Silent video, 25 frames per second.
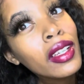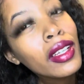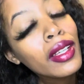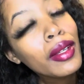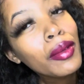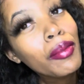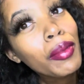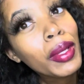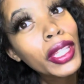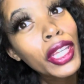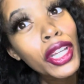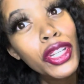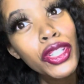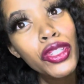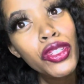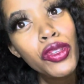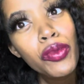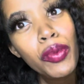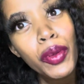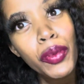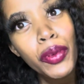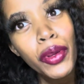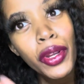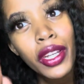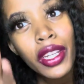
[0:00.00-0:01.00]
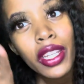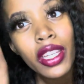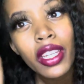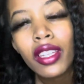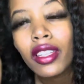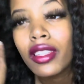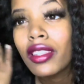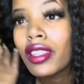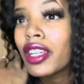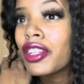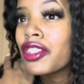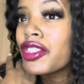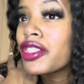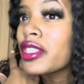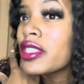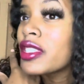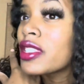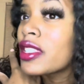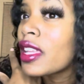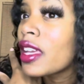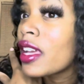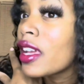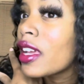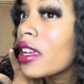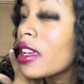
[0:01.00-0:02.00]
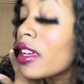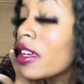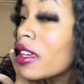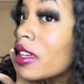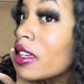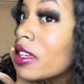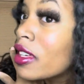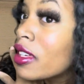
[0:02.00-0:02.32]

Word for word: but they're super pretty. They're just like